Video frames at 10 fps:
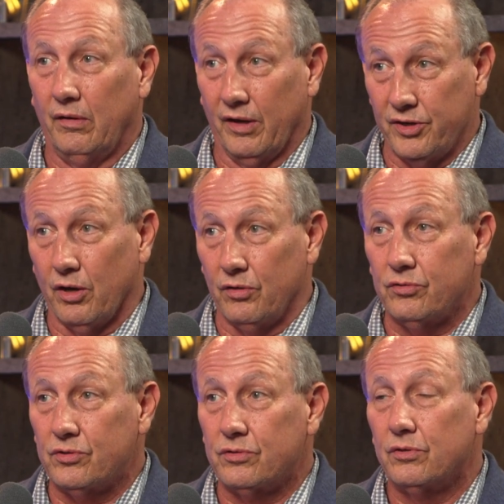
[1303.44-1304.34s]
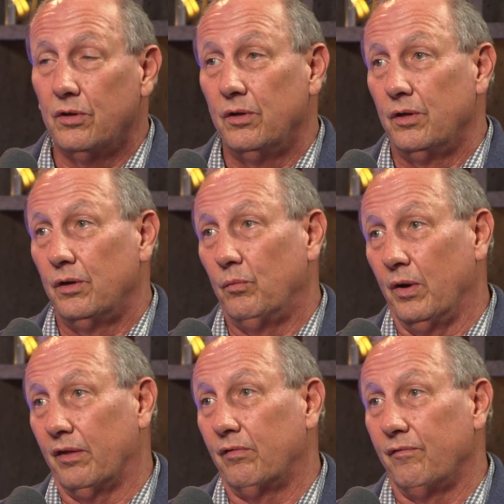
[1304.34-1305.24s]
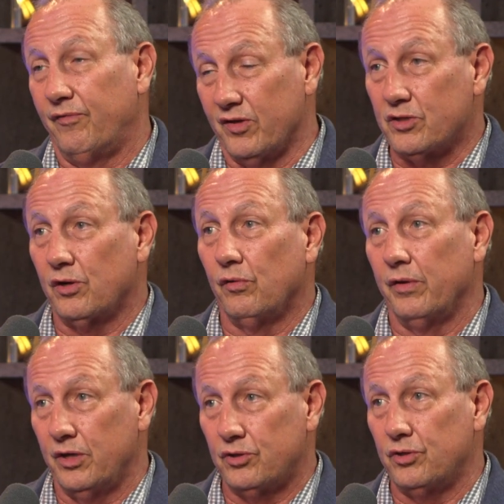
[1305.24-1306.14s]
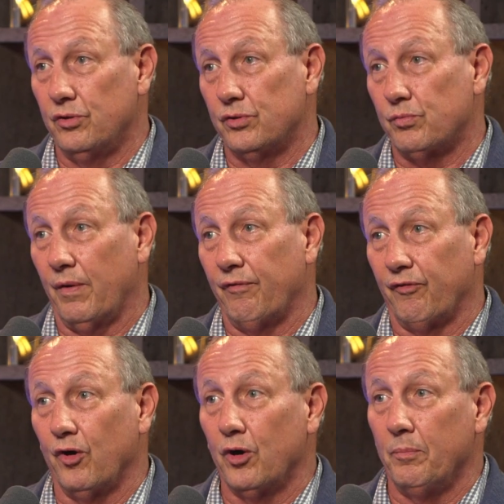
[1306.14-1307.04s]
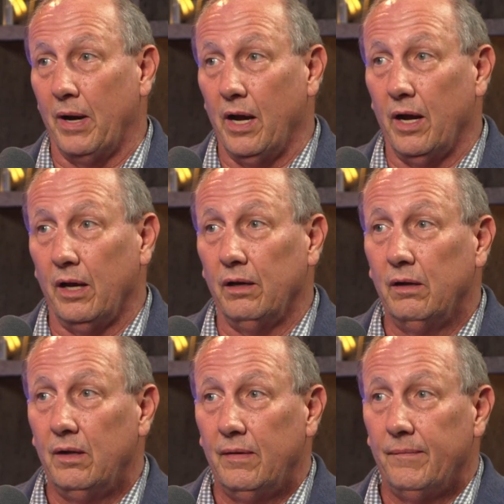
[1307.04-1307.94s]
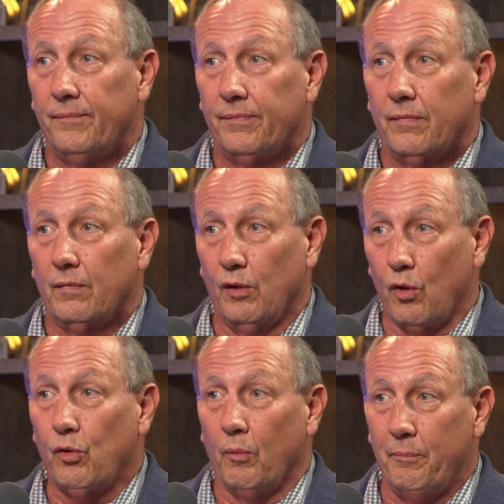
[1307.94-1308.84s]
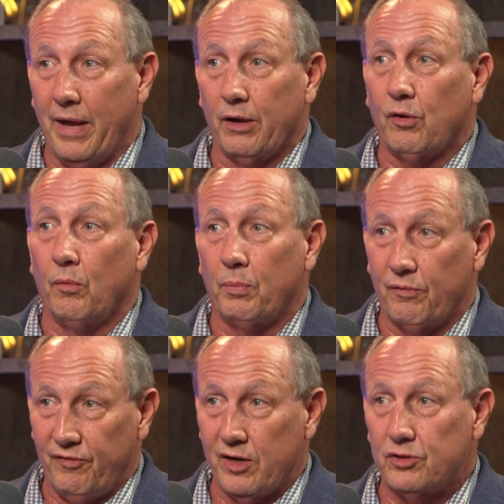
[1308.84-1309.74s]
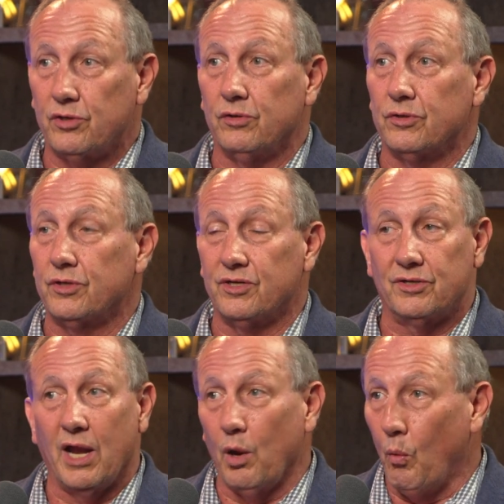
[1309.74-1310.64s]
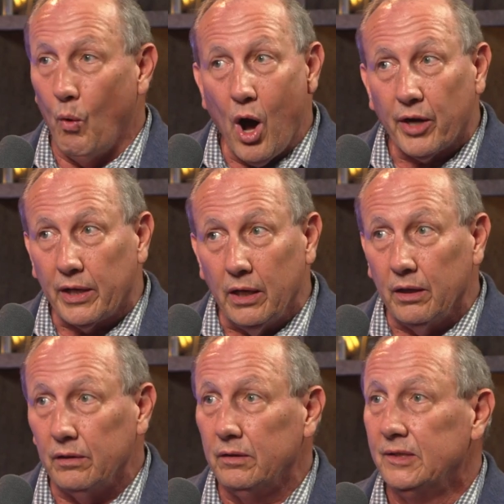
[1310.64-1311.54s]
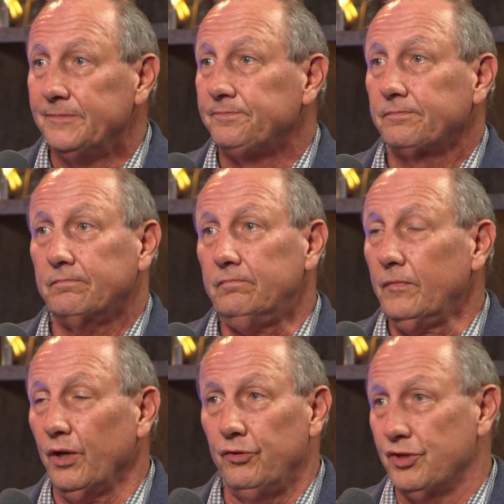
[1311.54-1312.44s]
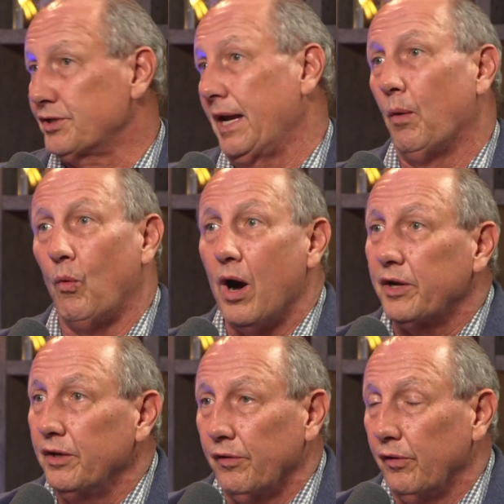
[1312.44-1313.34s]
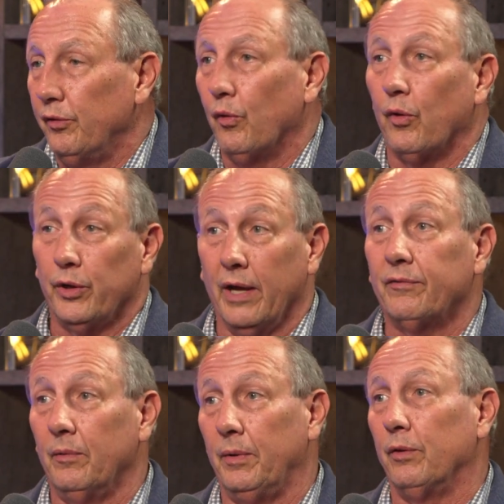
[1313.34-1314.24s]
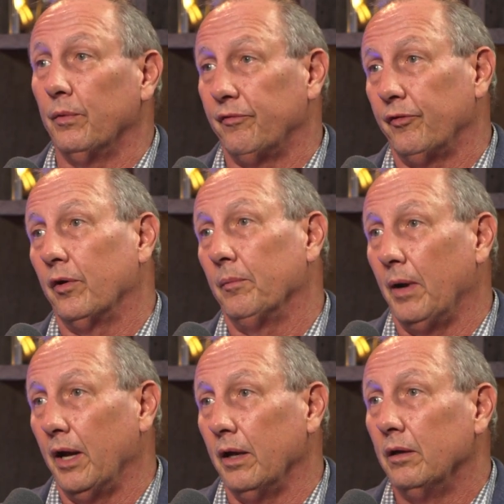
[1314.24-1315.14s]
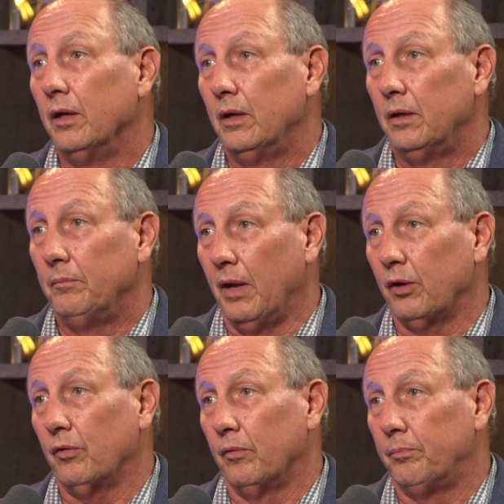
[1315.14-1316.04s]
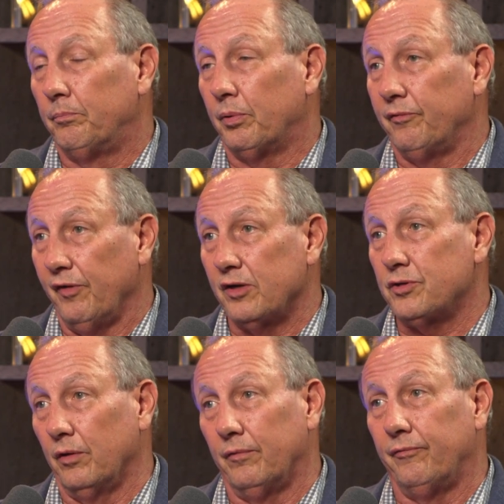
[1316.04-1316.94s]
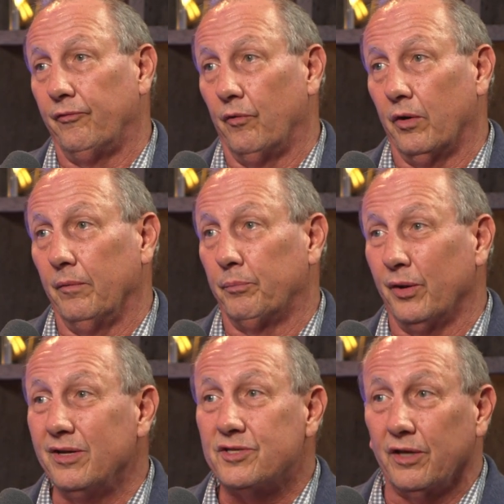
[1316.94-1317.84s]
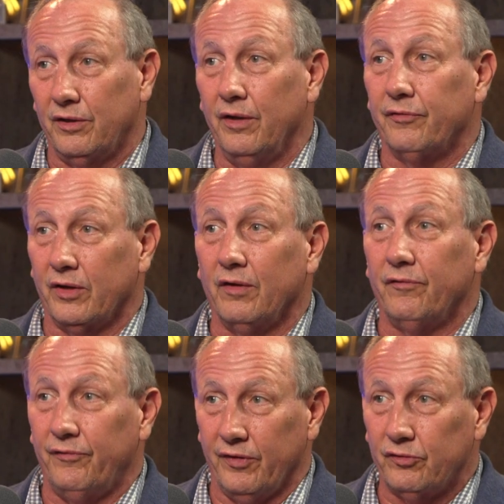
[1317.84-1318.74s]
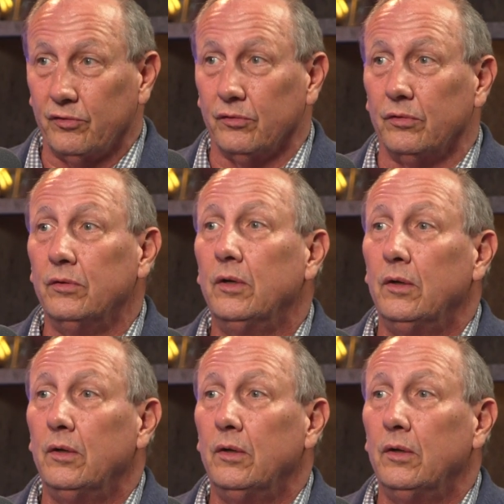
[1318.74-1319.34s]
adults with physical issues referred by local medical professionals. It's not a walk-in. You just can't walk into the door. You have to be referred by a medical professional for a pretty significant physical